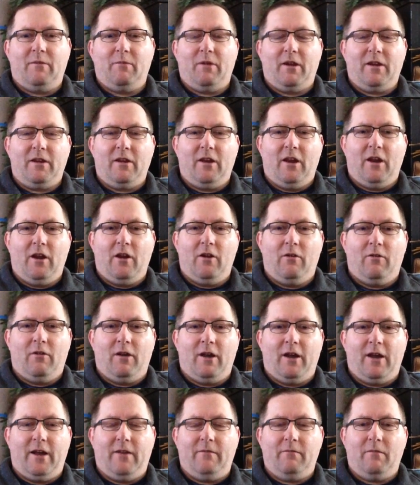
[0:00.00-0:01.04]
But you know
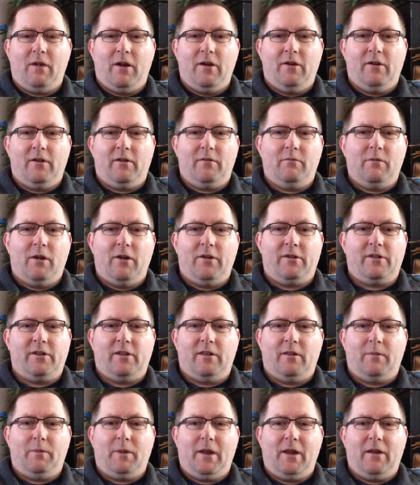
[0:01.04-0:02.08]
what? Most of
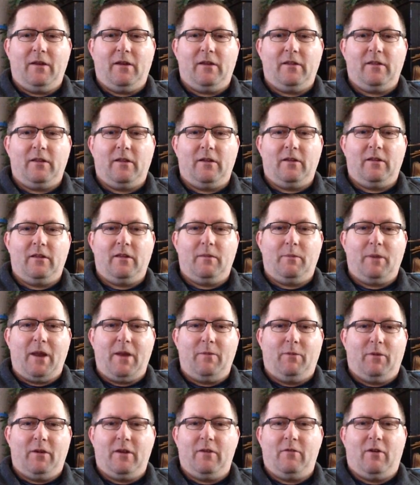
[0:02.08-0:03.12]
the
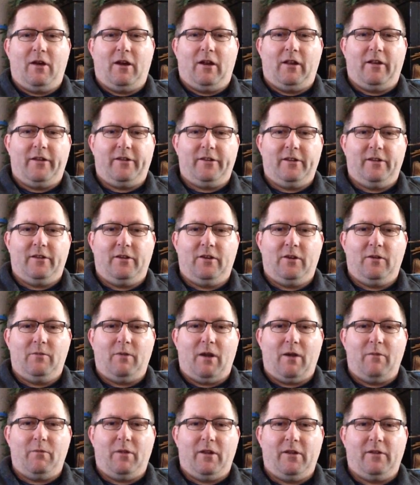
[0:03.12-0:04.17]
people you want to listen to
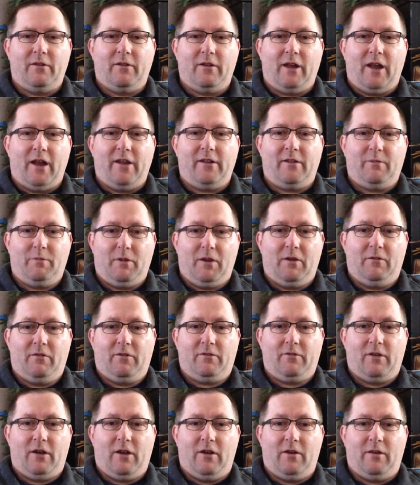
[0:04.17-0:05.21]
about benzodiazepine
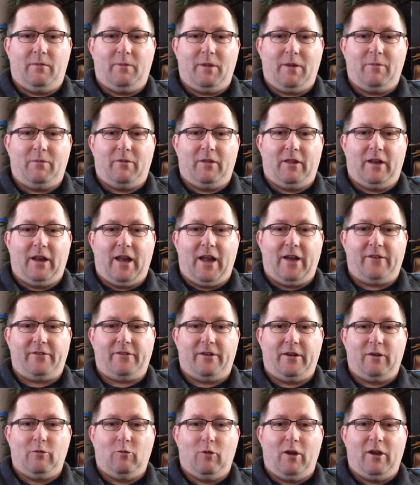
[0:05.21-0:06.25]
withdrawal are the people that
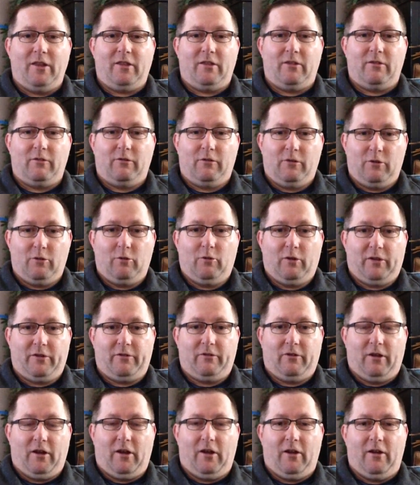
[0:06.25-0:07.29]
actually went through
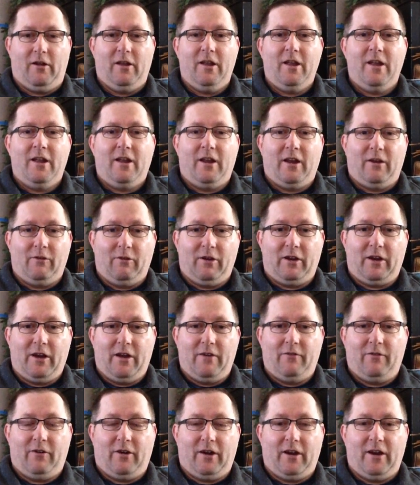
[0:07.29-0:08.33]
withdrawal and
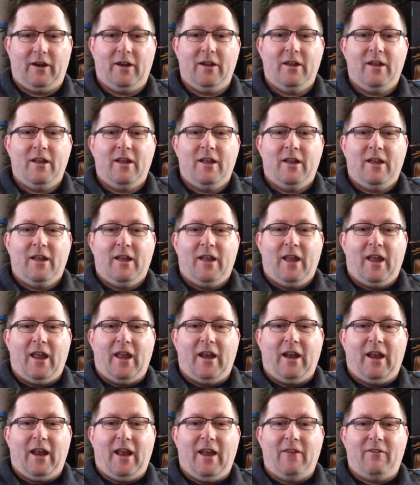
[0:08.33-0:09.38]
recovery
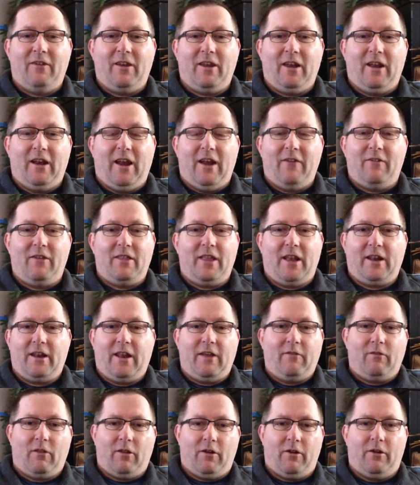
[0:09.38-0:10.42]
and everything
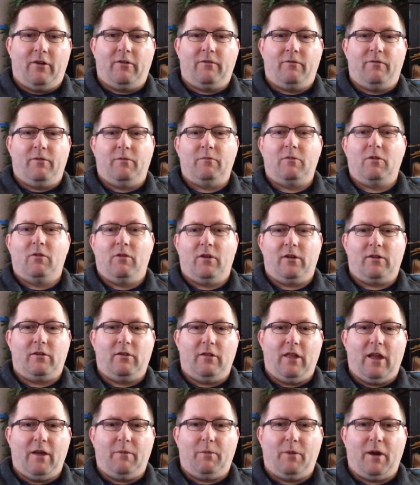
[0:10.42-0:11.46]
they've learned from going through
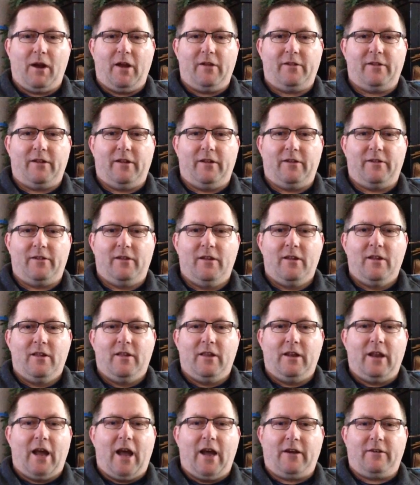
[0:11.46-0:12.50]
that process.
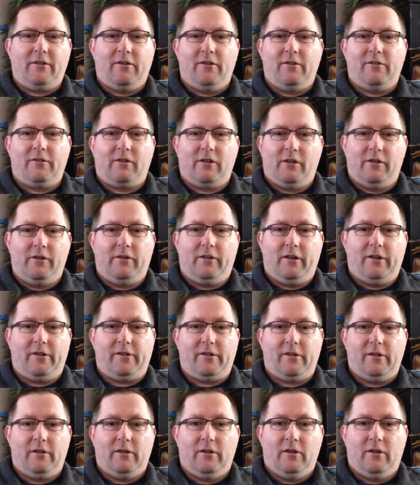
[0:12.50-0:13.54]
The doctors are clueless.